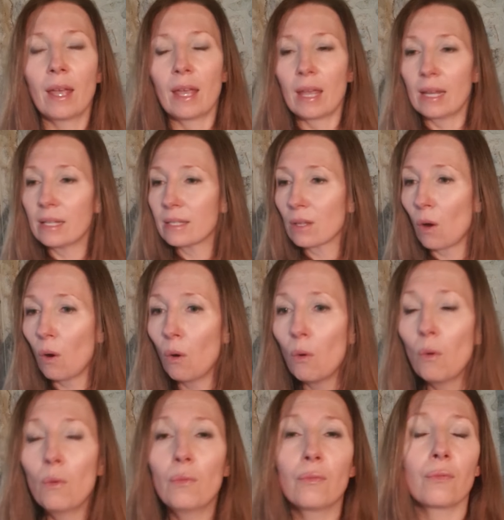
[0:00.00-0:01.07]
It's
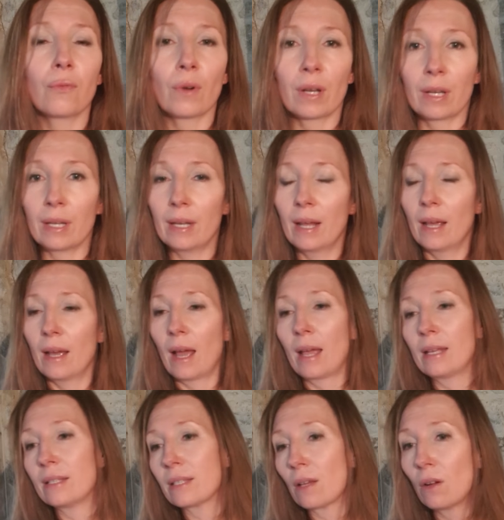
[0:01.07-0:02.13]
all free.
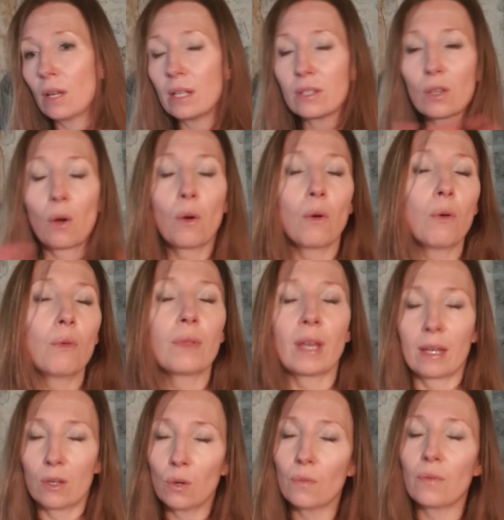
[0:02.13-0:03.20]
It's all there.
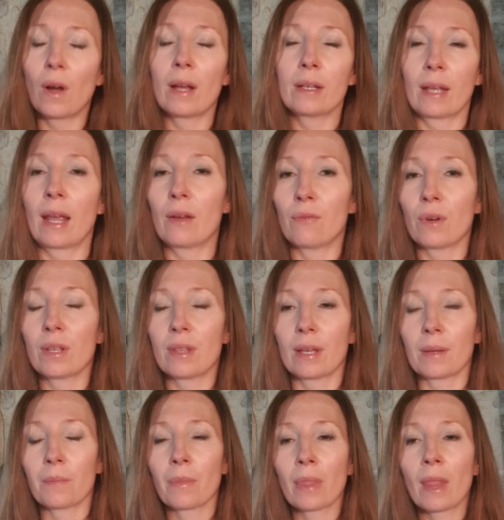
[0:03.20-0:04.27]
You'll find everything.